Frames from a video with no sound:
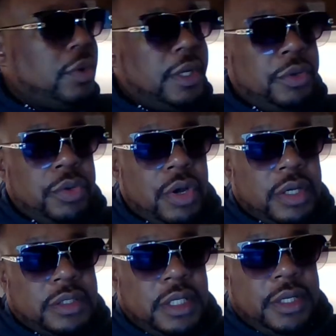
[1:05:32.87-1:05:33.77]
in New
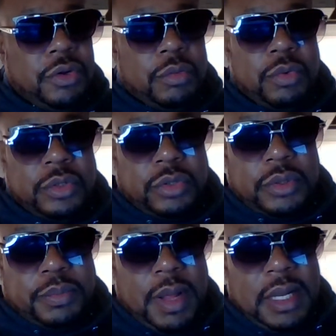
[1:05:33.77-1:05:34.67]
York City no more, so
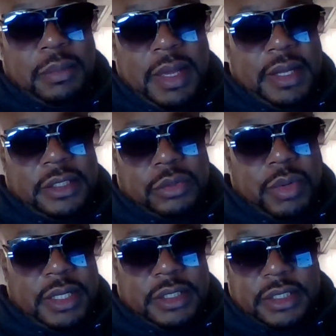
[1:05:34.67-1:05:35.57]
it's probably making its
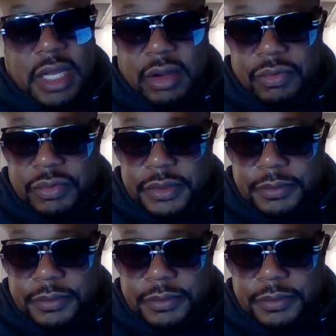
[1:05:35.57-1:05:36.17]
way south.